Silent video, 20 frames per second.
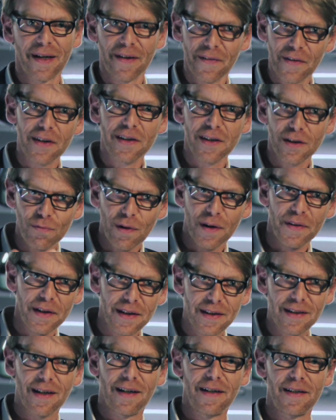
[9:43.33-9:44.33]
This is what
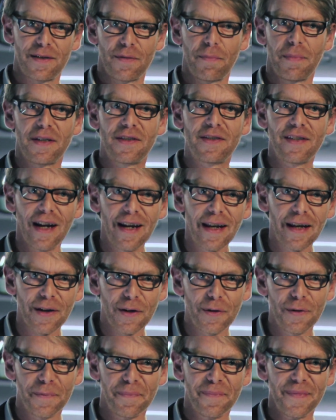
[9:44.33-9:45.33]
this car is a bit telling
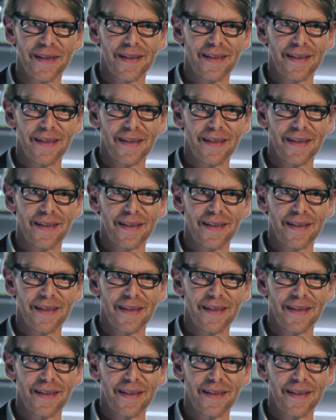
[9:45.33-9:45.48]
you.